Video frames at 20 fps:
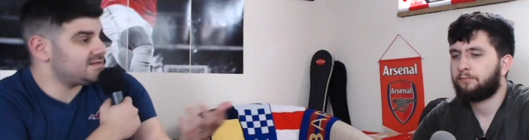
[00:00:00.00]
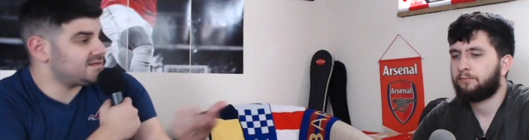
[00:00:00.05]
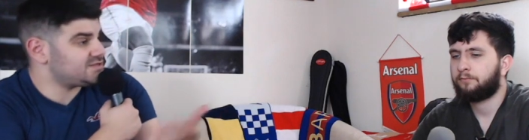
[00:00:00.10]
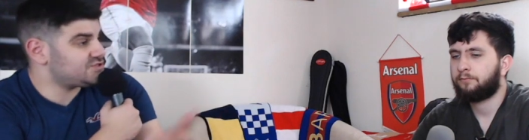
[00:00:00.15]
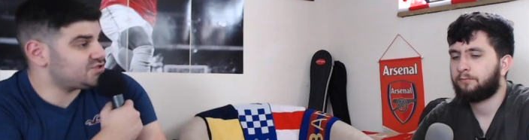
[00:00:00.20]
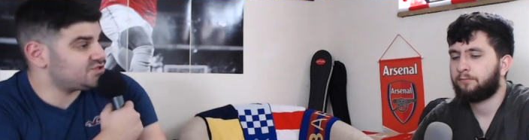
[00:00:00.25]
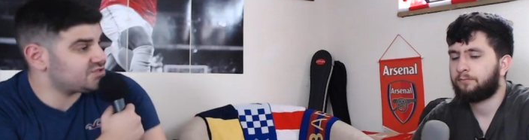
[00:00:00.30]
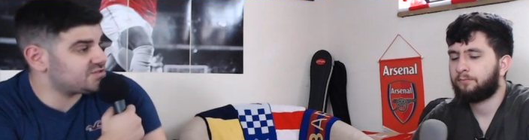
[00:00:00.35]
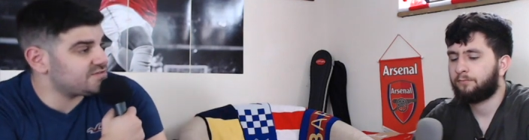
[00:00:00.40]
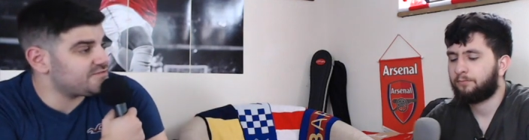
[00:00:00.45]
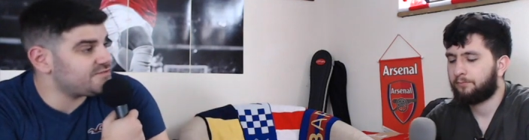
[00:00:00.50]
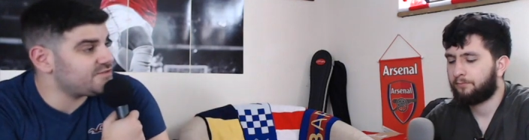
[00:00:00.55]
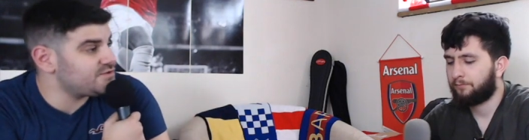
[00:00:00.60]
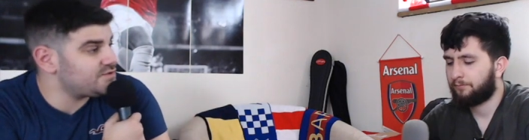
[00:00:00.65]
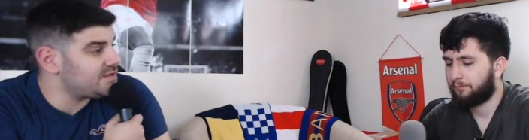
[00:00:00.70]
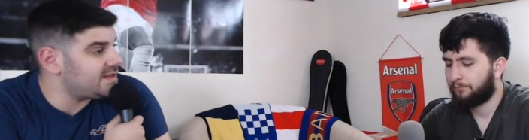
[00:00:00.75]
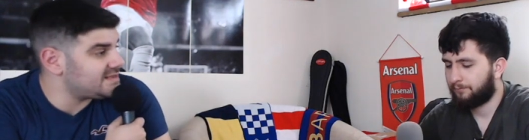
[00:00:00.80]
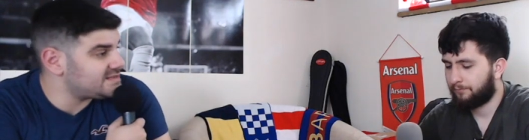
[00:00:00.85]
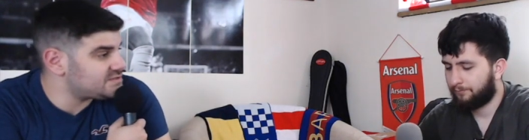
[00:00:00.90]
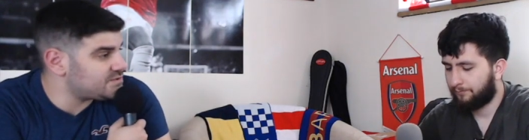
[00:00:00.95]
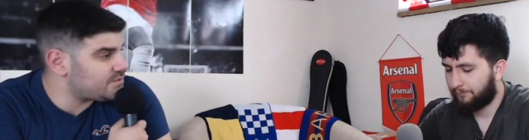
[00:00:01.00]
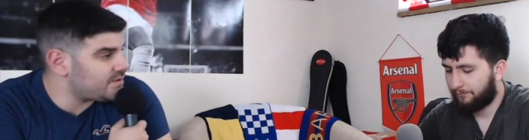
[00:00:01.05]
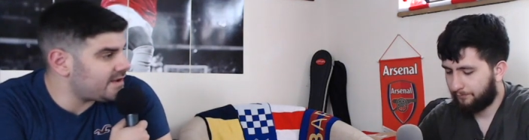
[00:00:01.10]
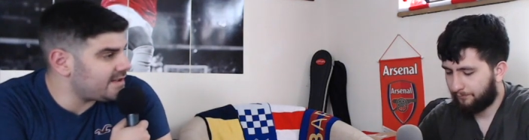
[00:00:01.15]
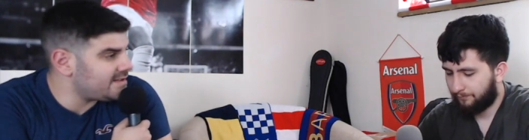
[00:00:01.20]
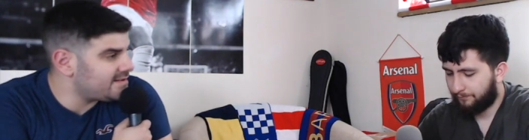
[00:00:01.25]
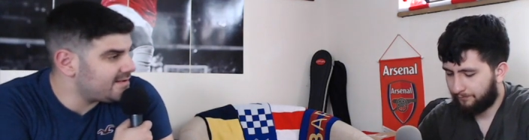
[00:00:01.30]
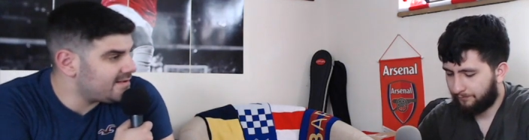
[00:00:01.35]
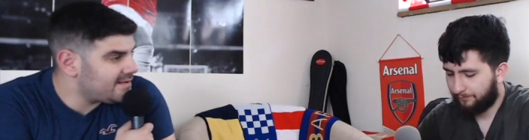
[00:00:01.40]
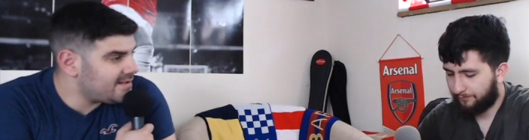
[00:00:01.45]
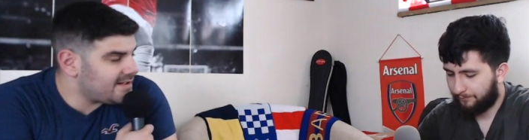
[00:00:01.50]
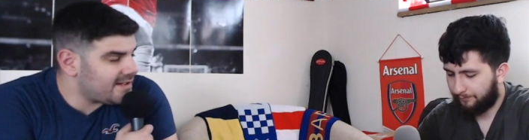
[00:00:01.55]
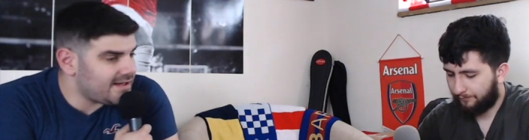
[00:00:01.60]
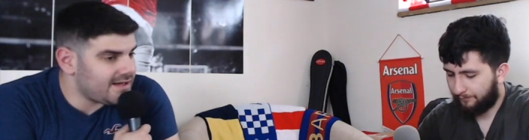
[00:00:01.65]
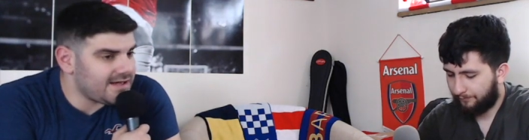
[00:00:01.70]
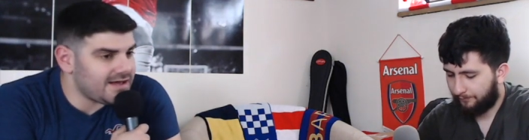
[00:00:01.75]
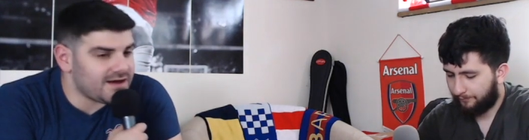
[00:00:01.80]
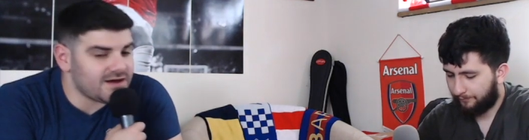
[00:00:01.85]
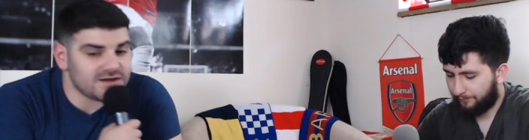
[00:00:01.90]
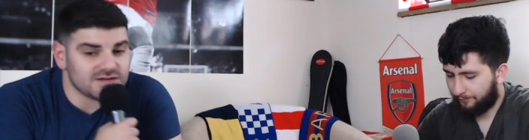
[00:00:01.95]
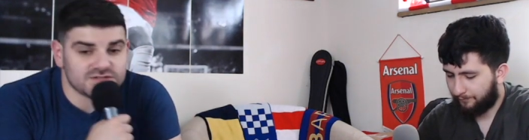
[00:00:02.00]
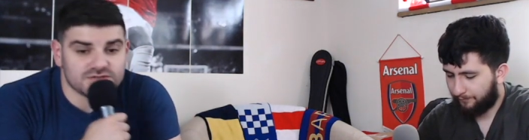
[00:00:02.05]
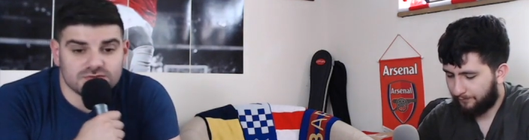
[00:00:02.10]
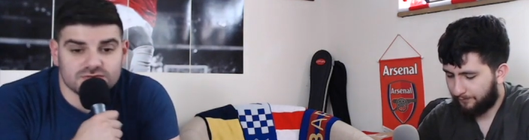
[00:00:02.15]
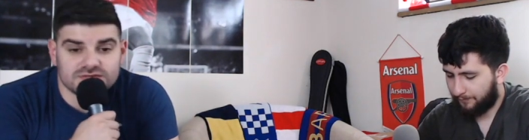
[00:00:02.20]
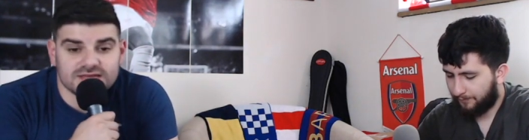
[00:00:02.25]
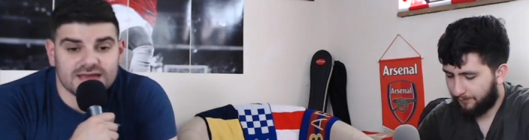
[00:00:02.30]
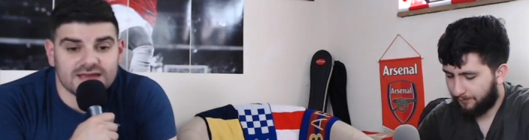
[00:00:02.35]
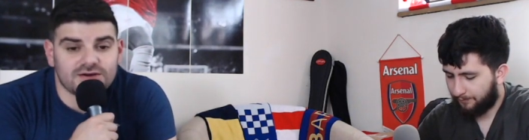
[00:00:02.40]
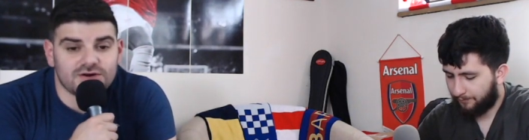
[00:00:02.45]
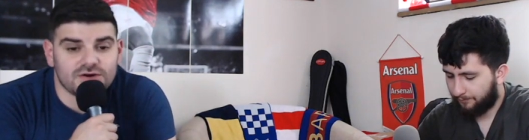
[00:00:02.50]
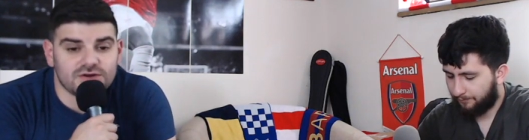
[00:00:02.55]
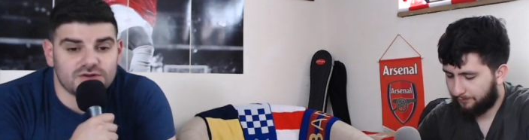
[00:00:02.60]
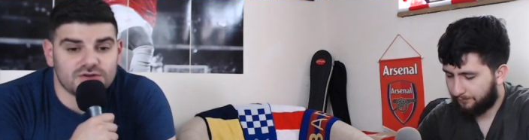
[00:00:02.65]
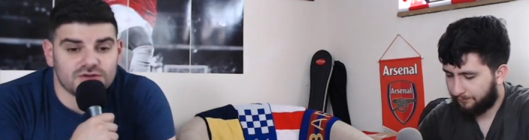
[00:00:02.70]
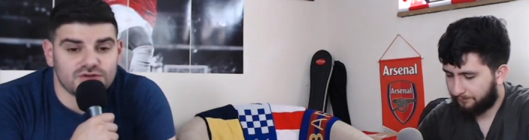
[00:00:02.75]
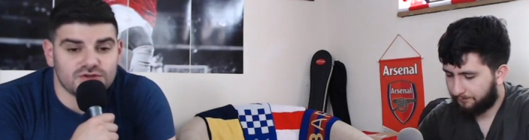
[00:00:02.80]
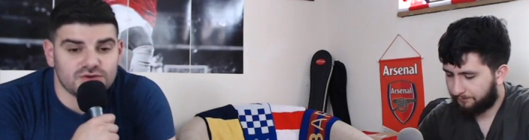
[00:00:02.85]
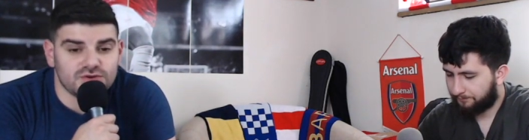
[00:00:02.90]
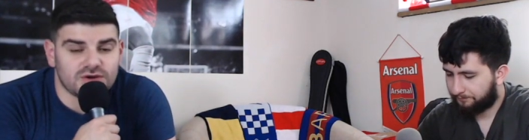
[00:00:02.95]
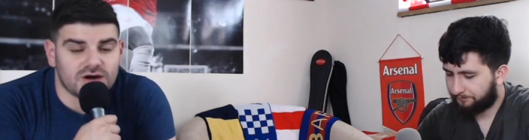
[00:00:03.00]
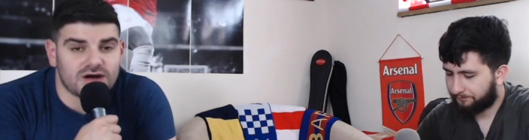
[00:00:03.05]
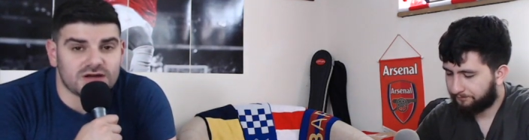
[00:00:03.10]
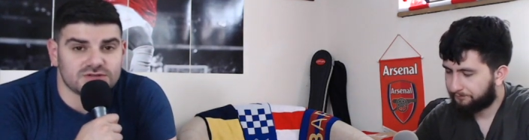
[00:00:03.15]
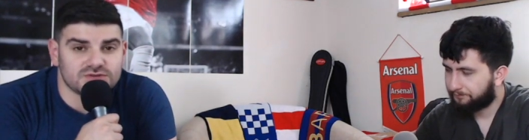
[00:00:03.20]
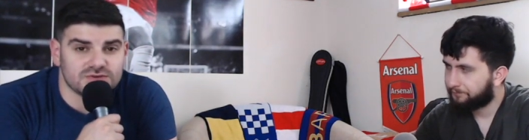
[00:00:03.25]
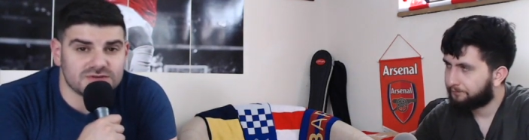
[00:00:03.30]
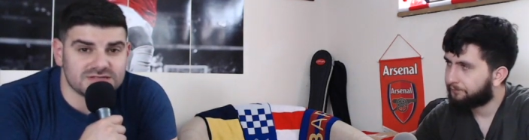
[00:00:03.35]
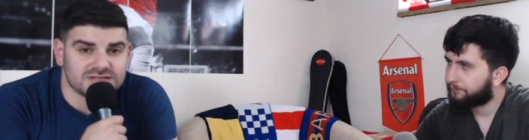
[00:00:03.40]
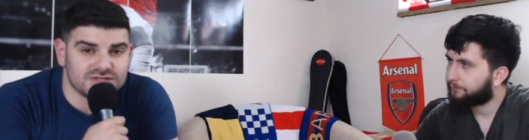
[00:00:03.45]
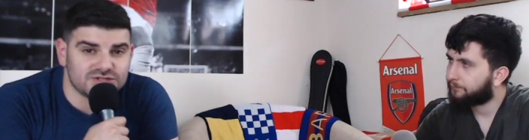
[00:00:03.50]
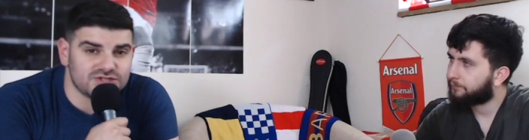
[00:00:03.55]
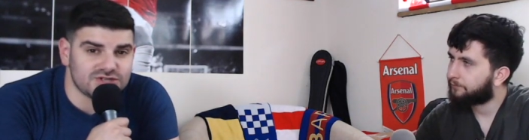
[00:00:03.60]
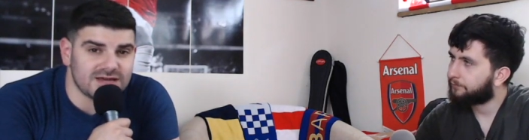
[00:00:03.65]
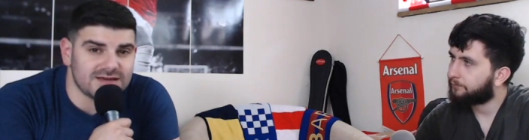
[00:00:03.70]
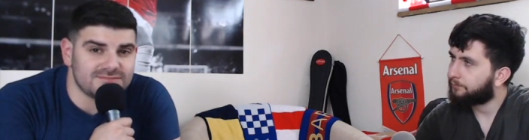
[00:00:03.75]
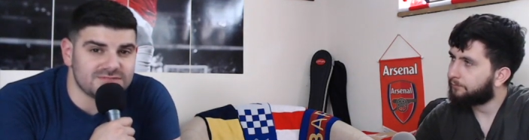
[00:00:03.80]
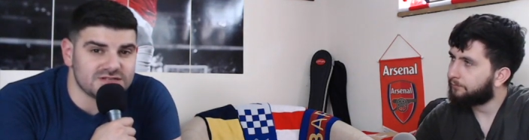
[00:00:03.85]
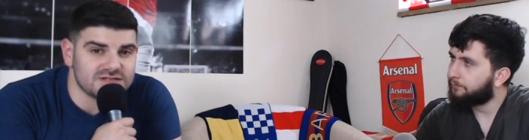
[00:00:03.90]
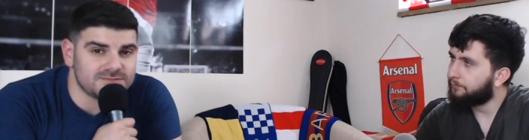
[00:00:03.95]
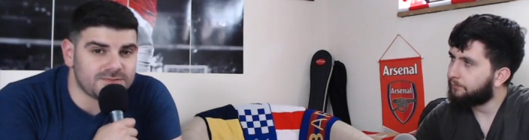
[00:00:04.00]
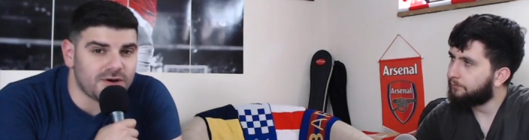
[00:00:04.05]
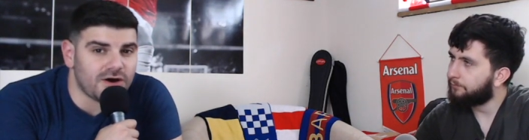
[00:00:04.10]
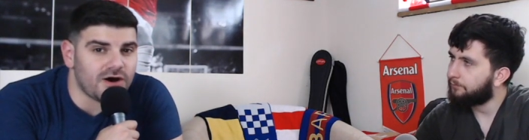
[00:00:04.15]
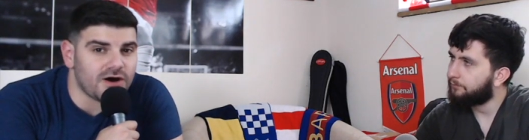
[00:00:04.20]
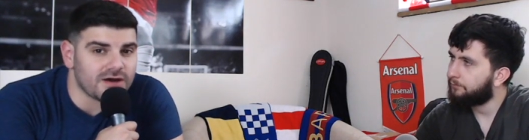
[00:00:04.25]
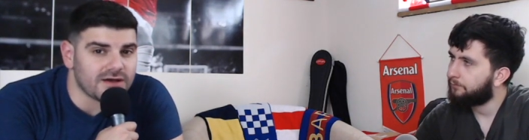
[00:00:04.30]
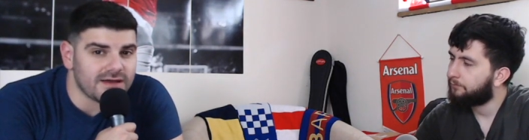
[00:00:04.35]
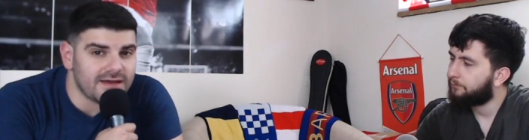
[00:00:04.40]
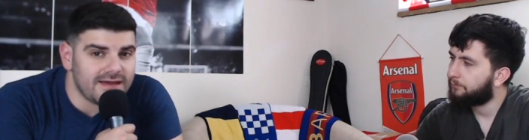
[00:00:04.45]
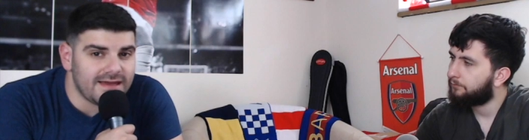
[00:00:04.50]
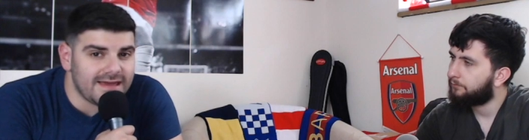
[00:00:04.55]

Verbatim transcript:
Speaker 1: is just a few days away. Uh, Arsenal take on Newcastle at St James's Park